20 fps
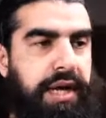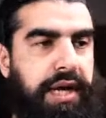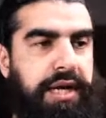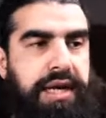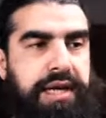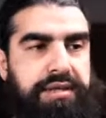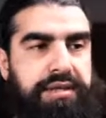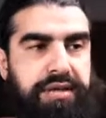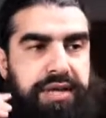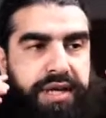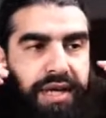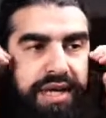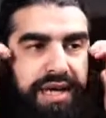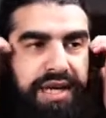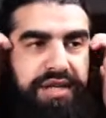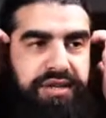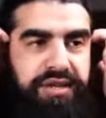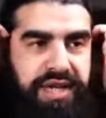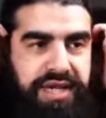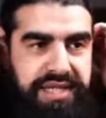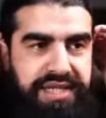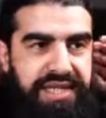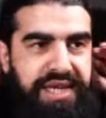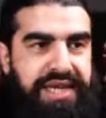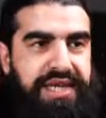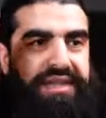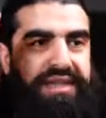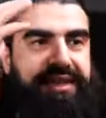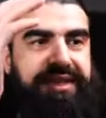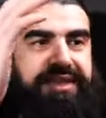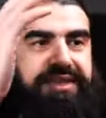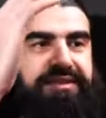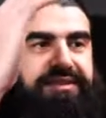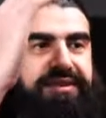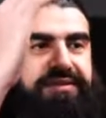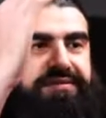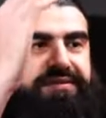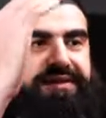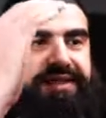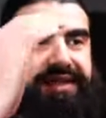as you can, you guys tell this
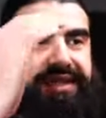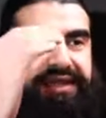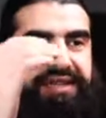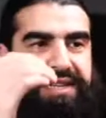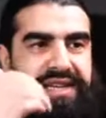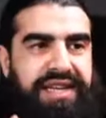soft,